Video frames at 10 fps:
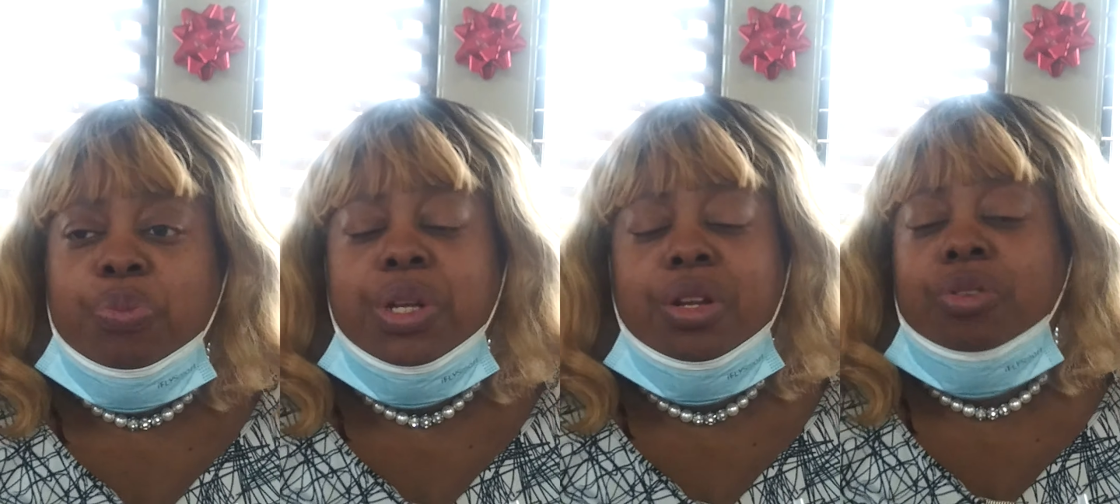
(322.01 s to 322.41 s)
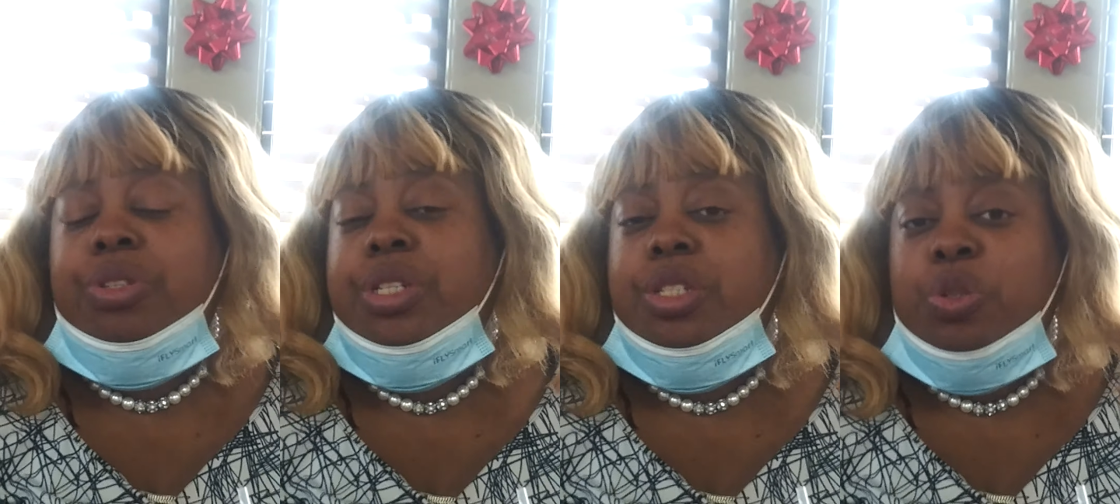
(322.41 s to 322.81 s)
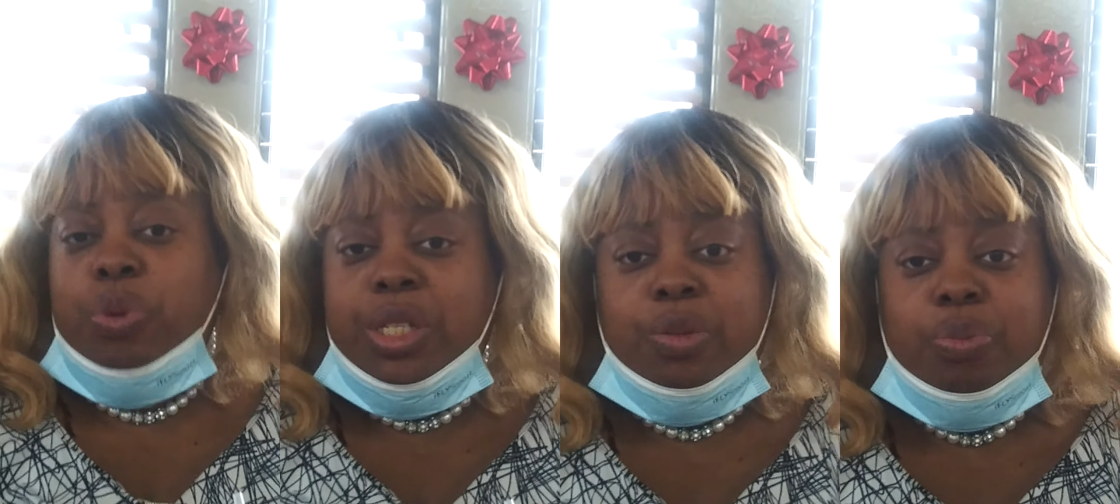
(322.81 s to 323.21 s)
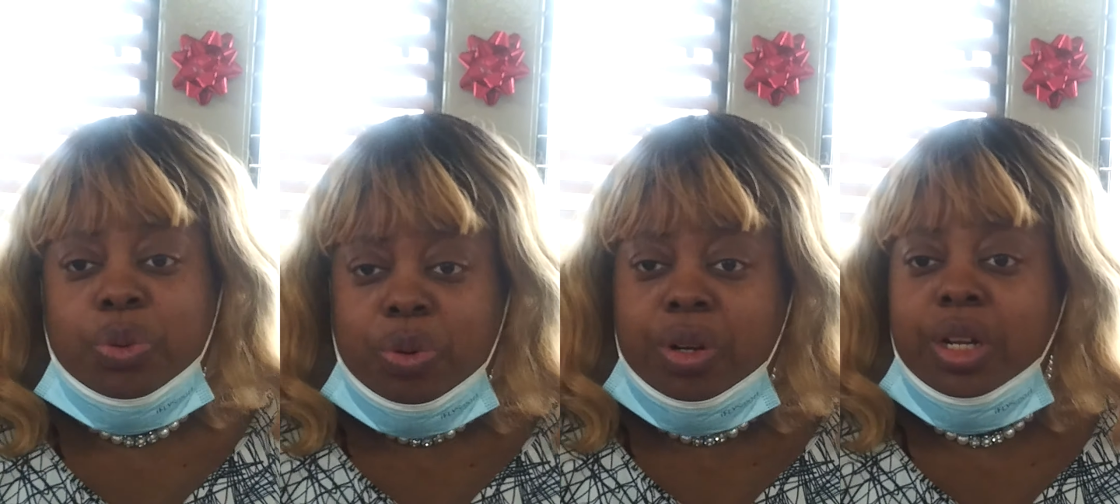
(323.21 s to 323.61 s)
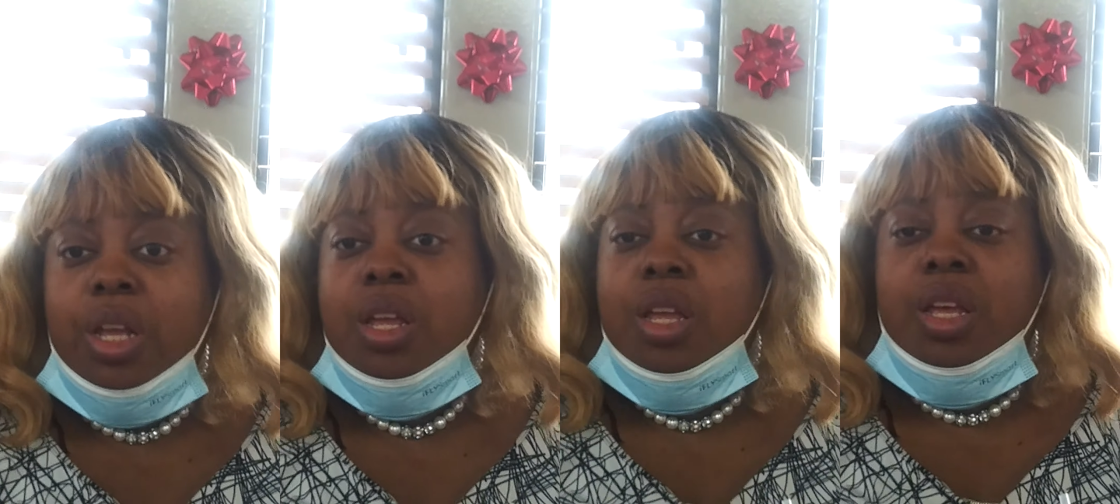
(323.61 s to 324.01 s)
We know Jesus wasn't born
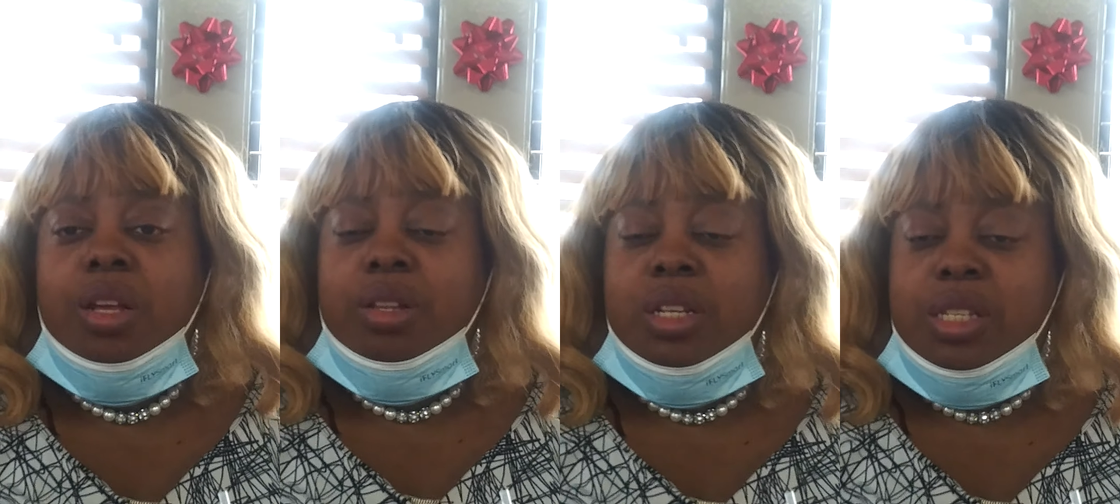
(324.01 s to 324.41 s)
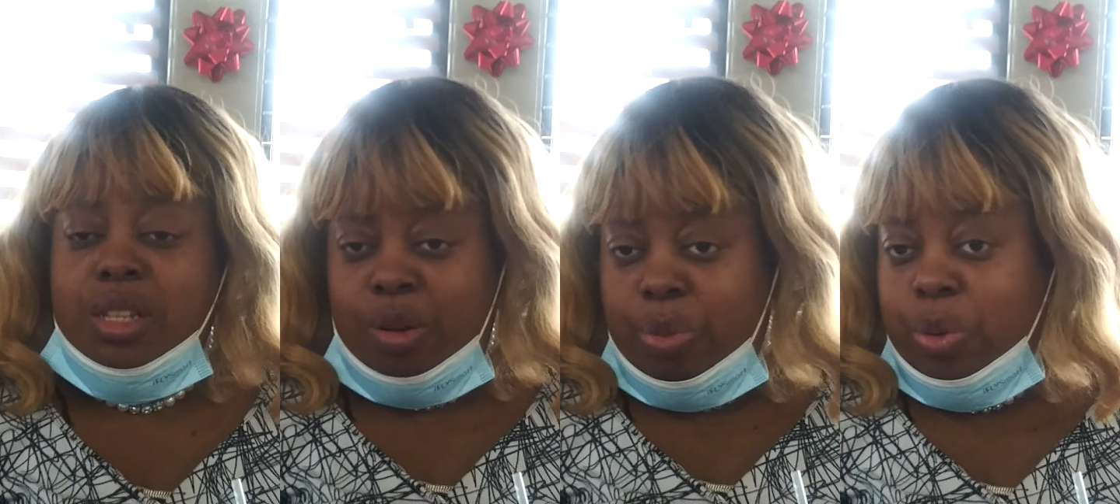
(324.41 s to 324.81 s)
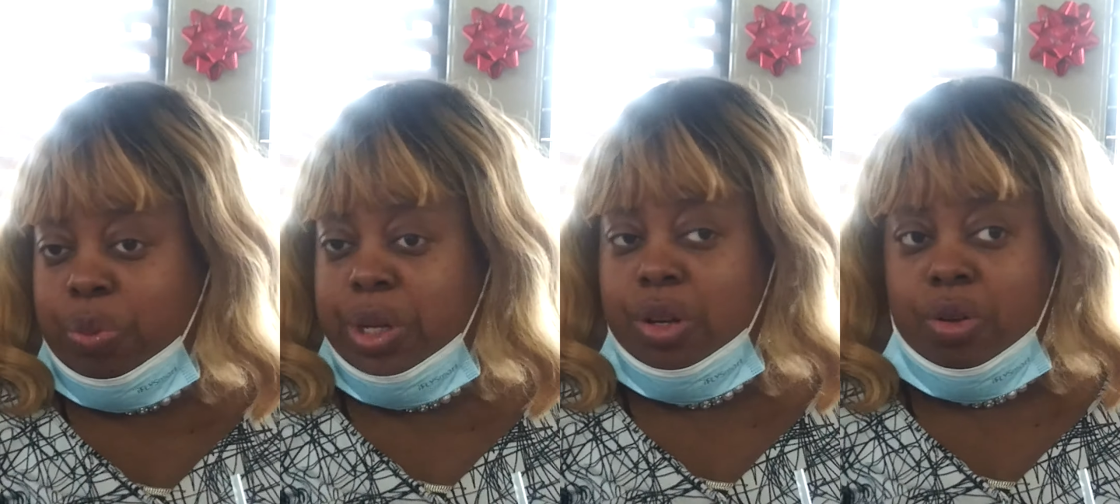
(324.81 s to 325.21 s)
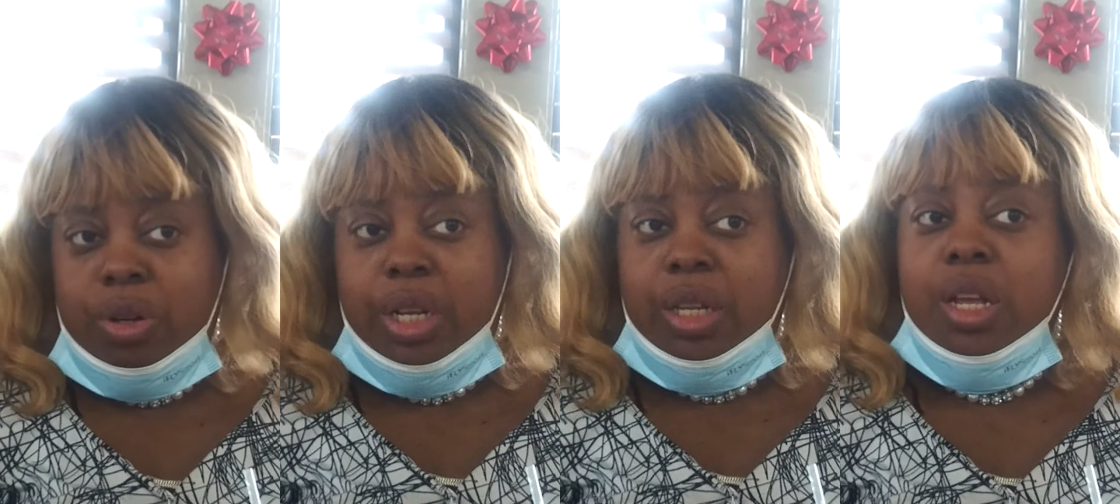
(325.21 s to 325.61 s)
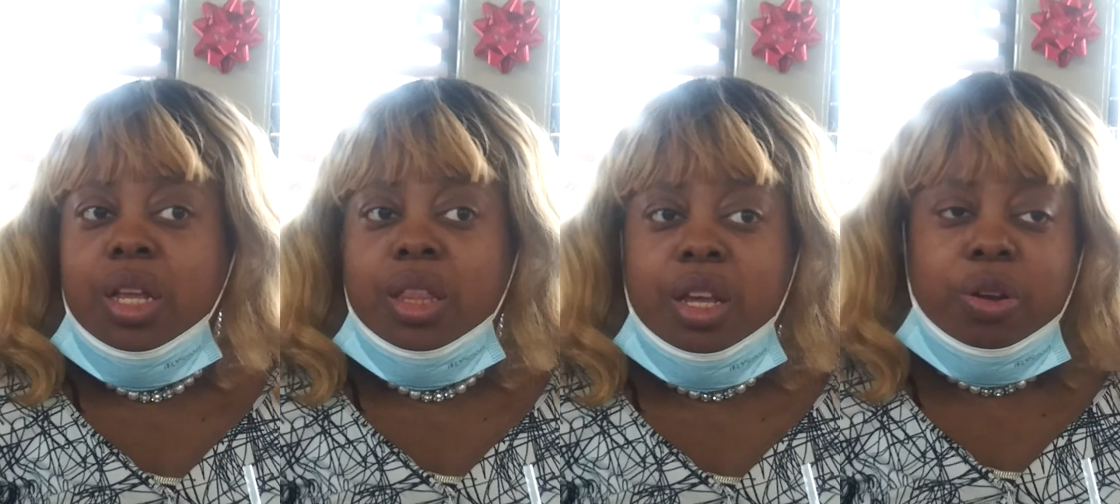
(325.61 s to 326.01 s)
in December. We know that,
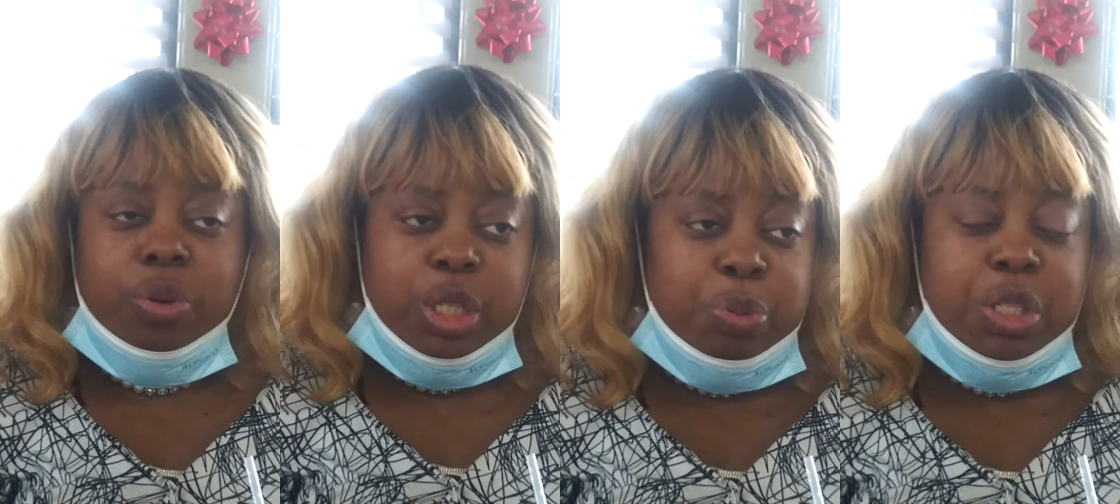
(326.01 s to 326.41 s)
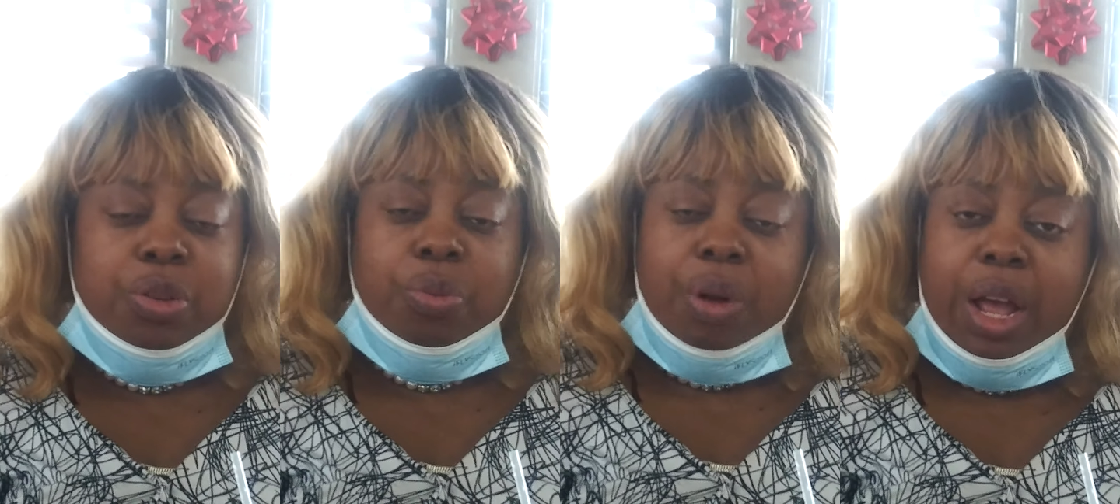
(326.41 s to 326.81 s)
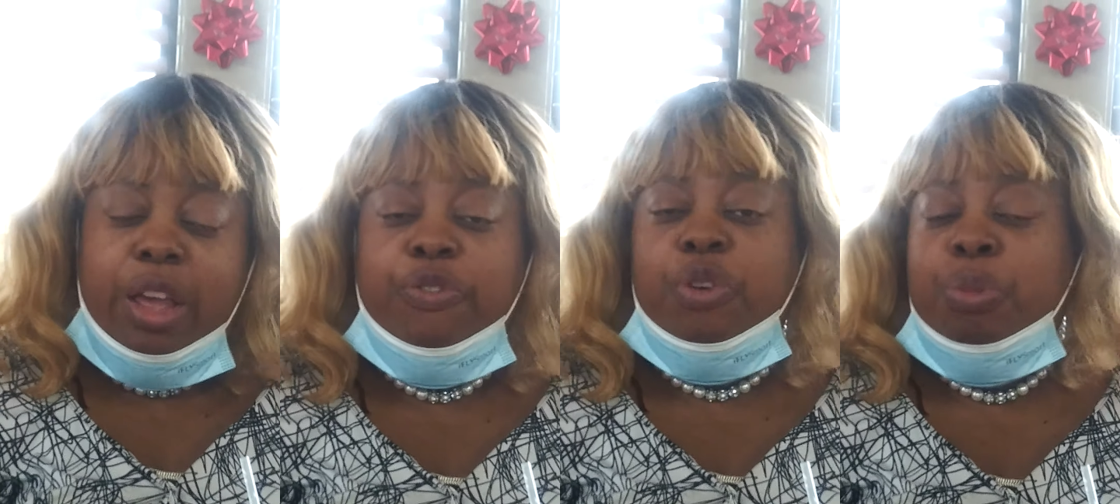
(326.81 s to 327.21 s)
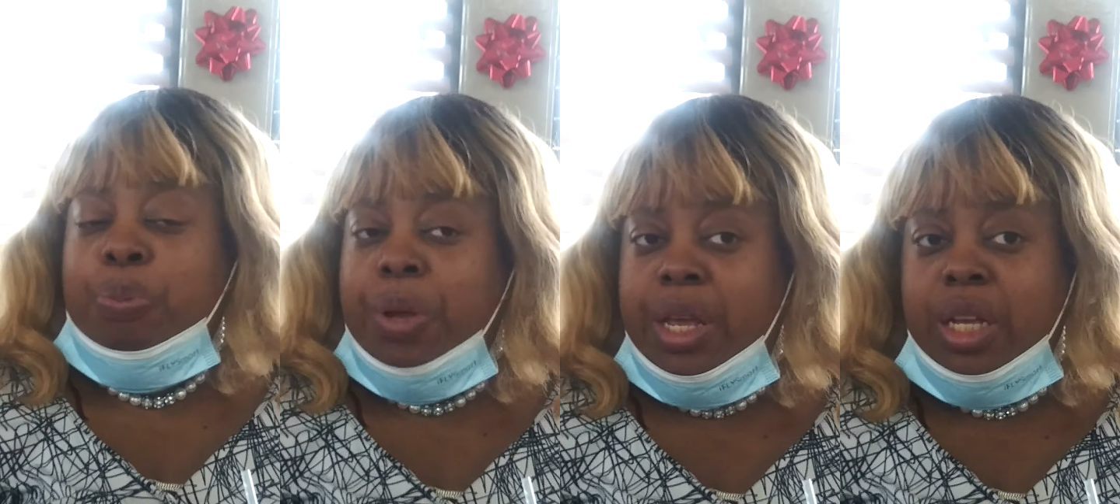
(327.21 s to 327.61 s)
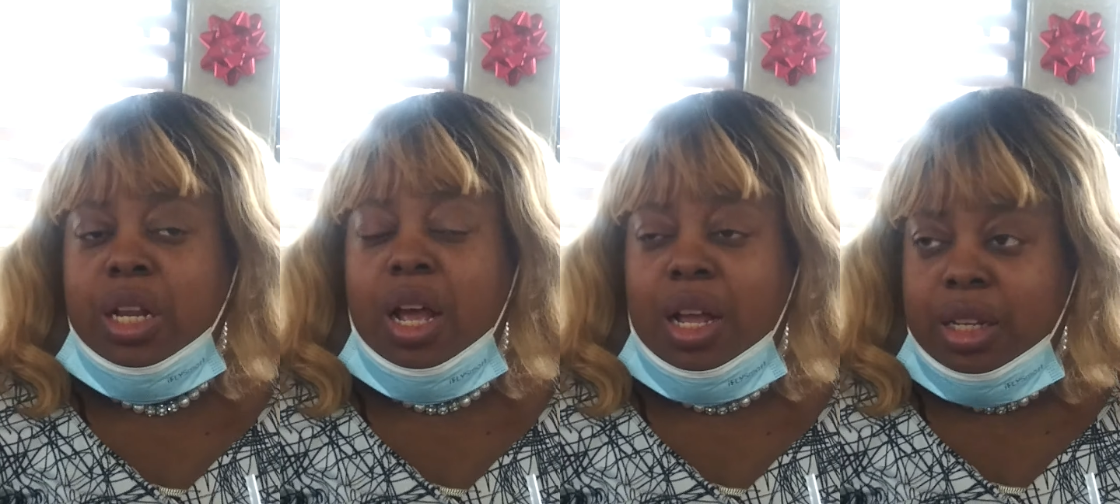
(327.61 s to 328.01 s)
that Christmas derived from a pagan
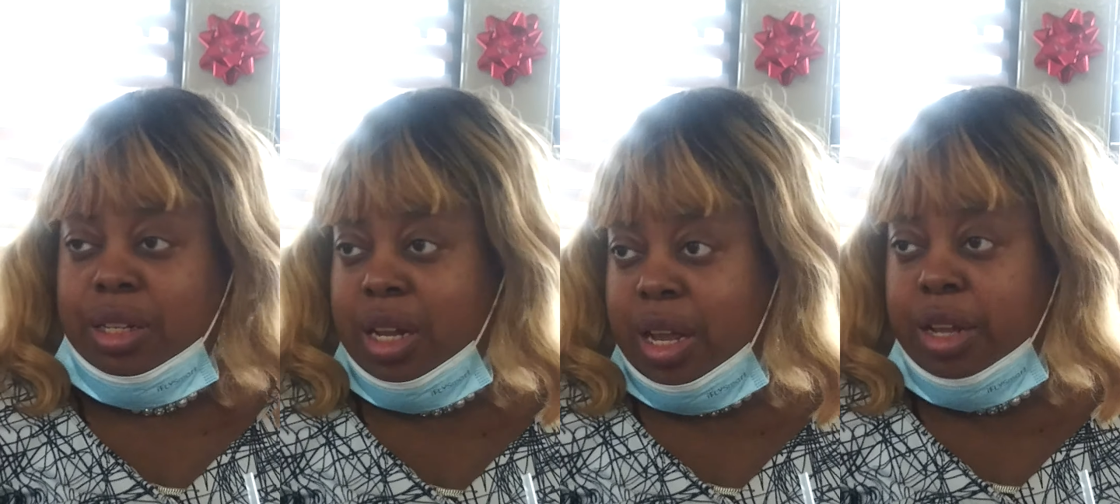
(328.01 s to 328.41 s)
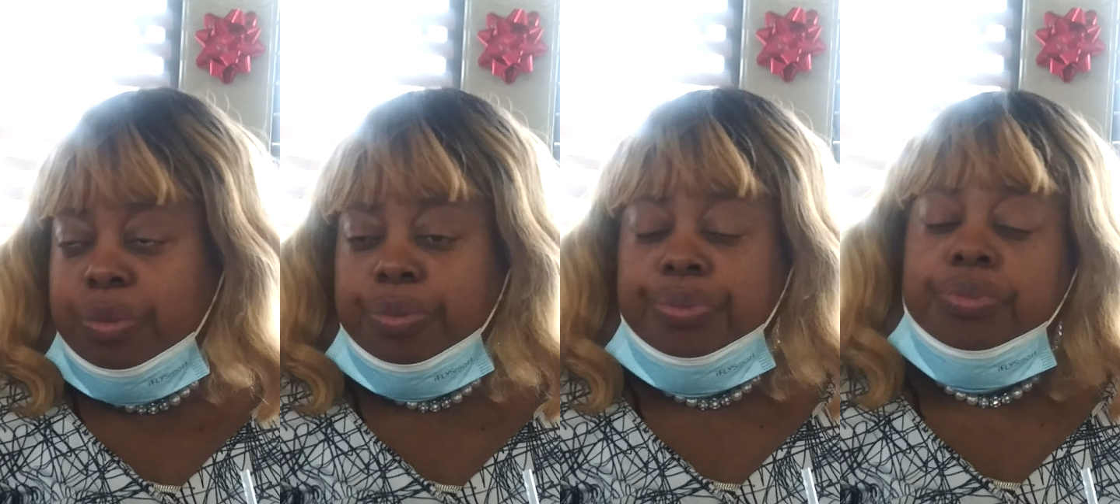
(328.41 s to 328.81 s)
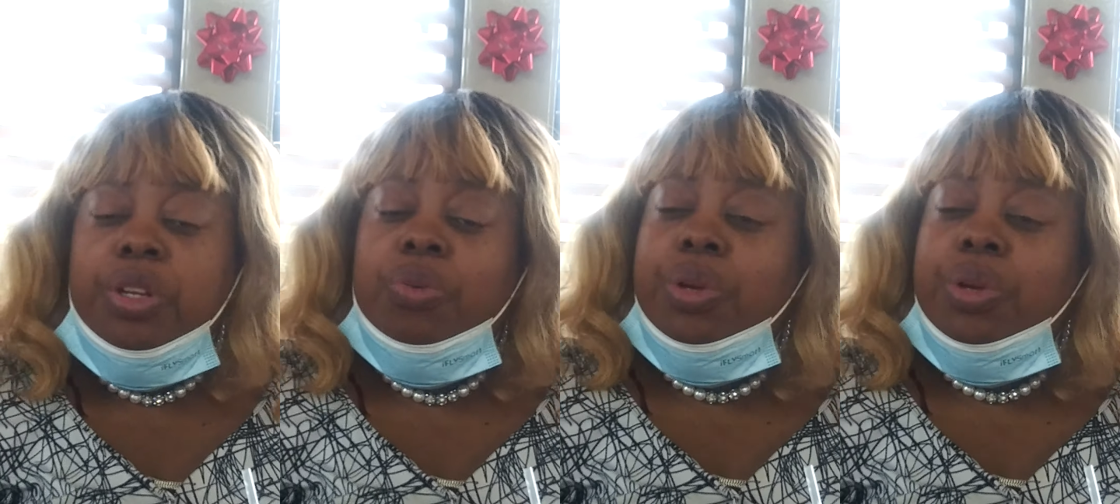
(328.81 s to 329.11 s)
holiday.